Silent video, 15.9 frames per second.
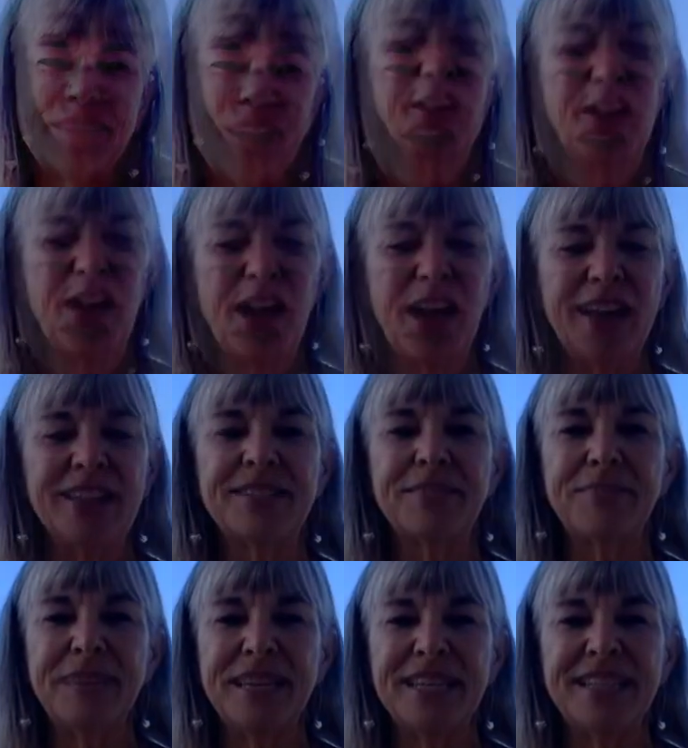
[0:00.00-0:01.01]
God's
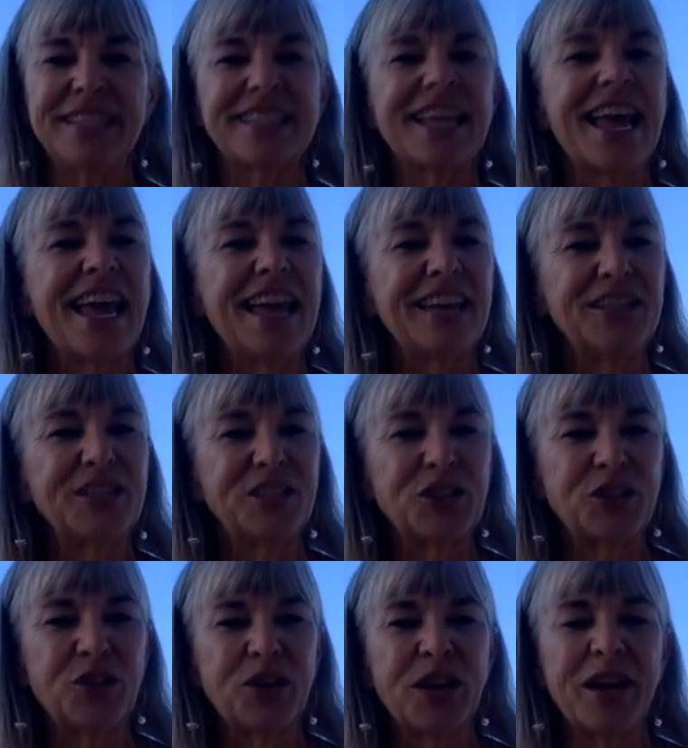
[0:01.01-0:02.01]
peace and
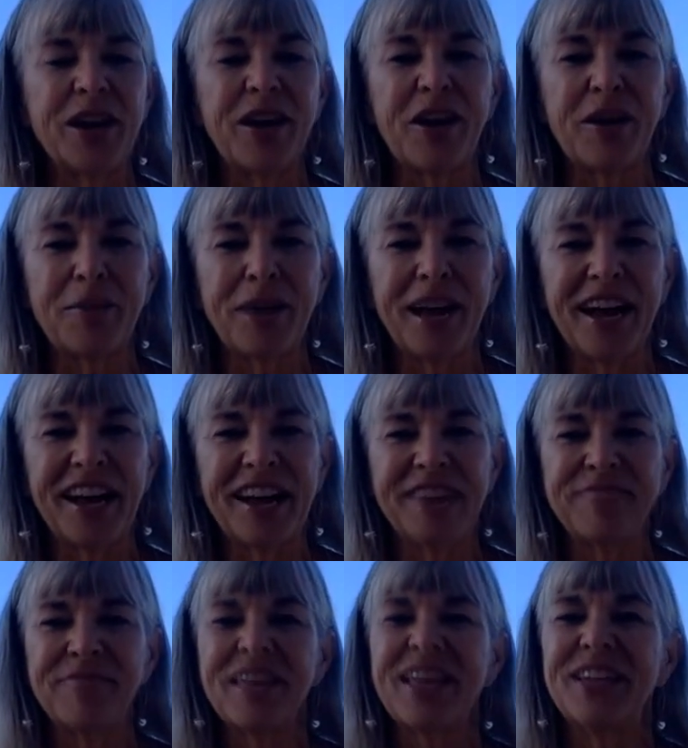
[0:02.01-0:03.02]
joy are mine.
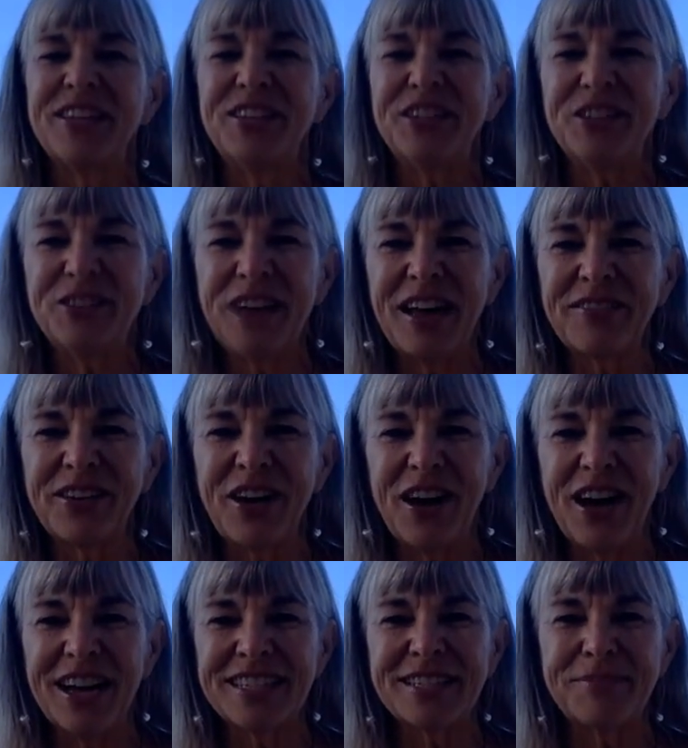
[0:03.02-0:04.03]
Do you have
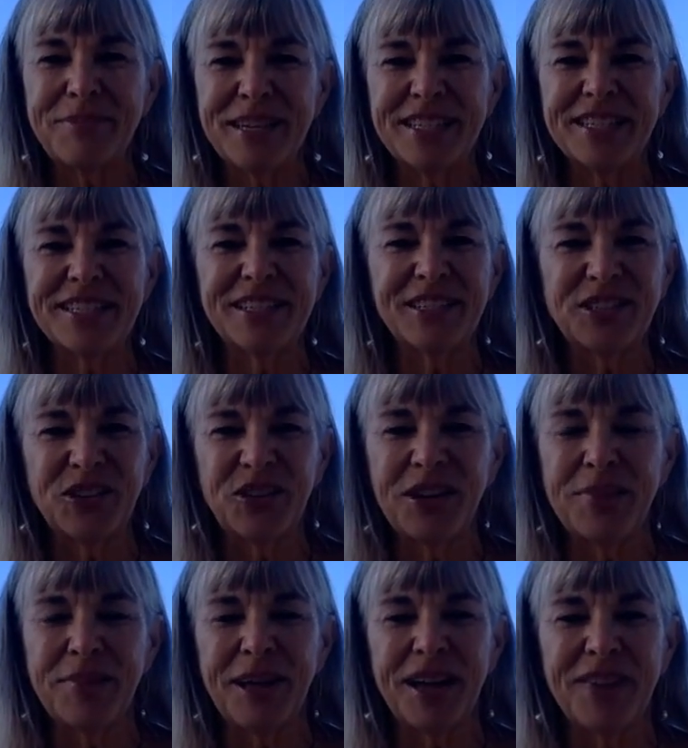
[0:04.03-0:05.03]
God's peace and
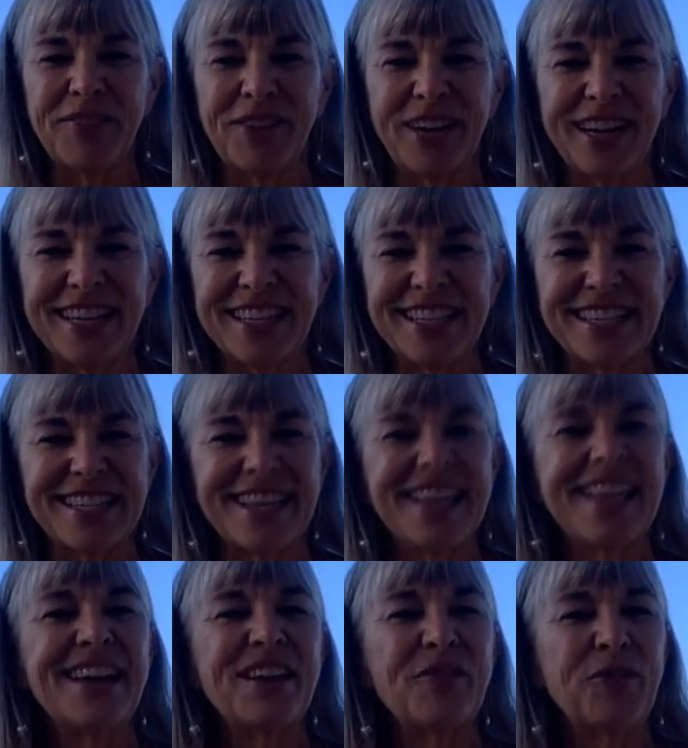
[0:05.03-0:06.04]
joy, my friends?
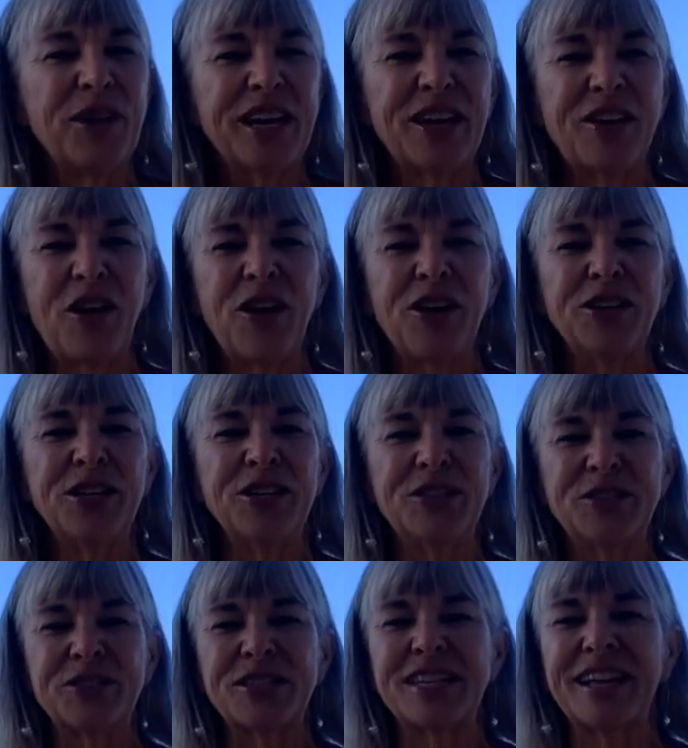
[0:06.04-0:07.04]
We could all
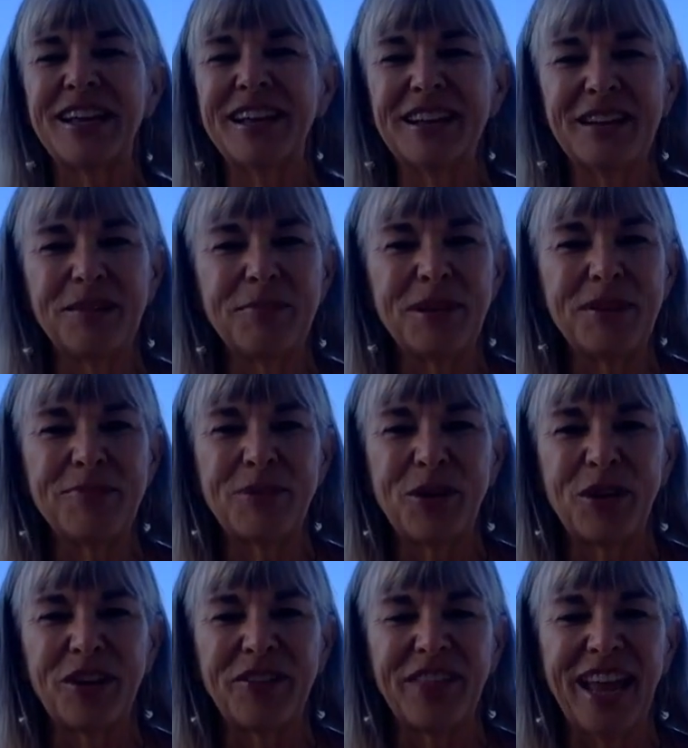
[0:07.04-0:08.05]
use a little bit
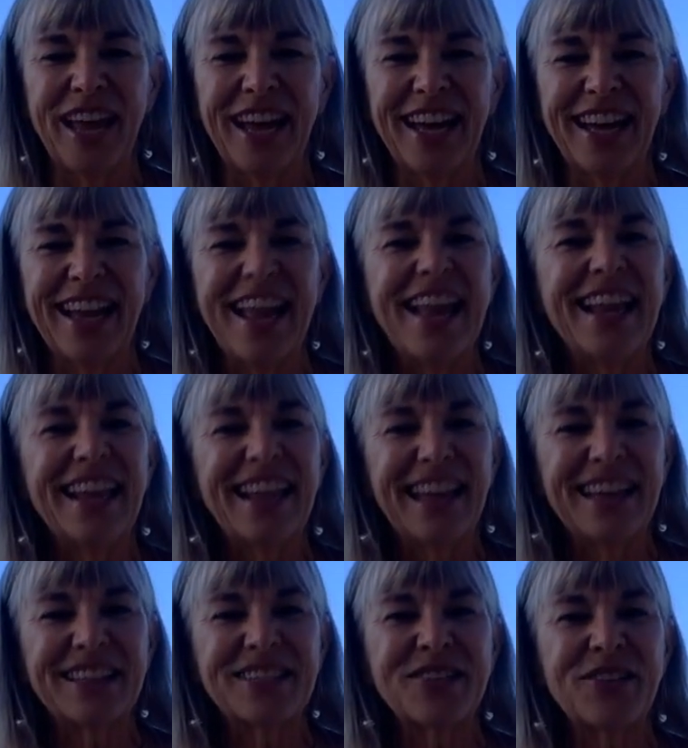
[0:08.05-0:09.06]
more of that.
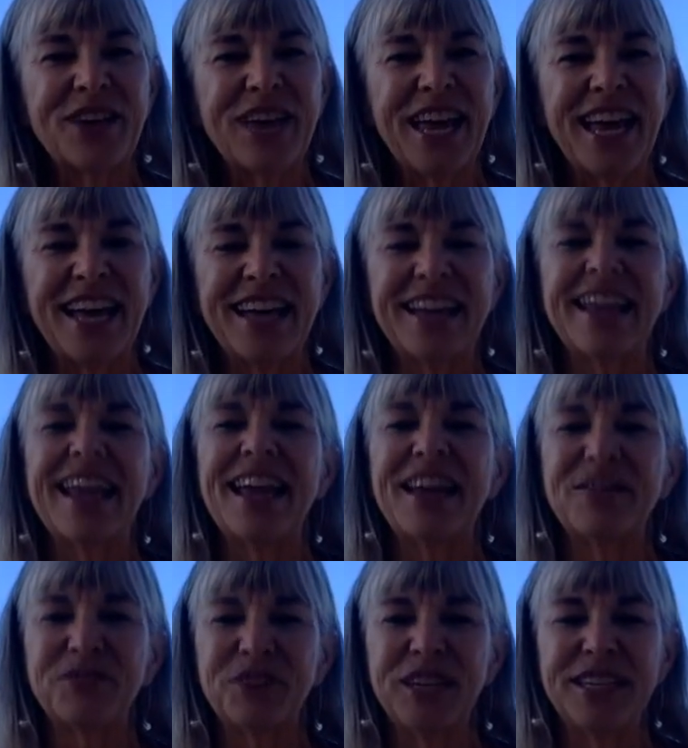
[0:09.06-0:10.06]
Let's go ahead
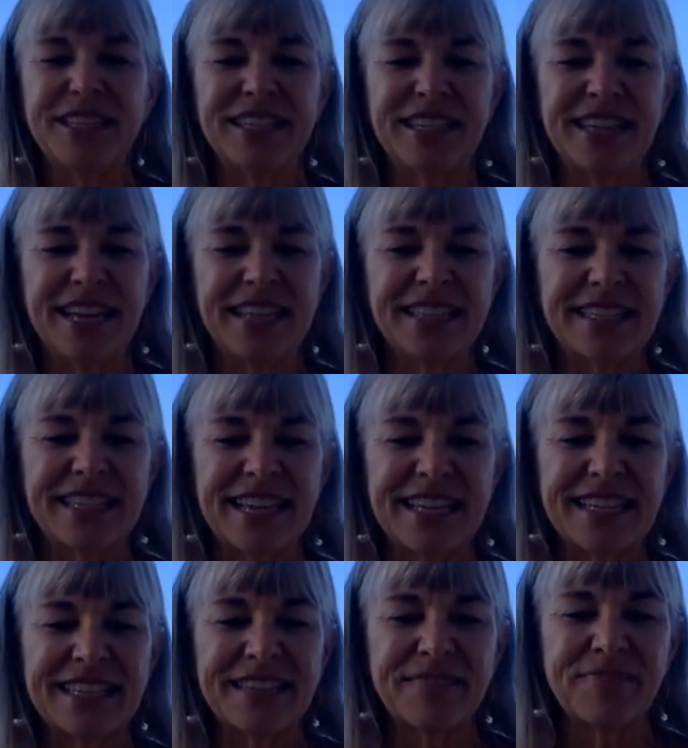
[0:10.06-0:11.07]
and read today's
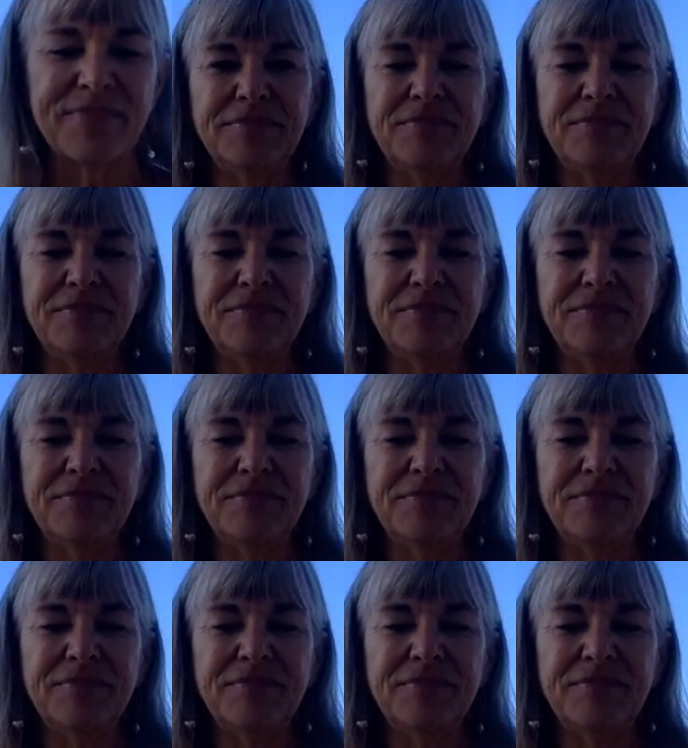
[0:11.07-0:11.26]
lesson.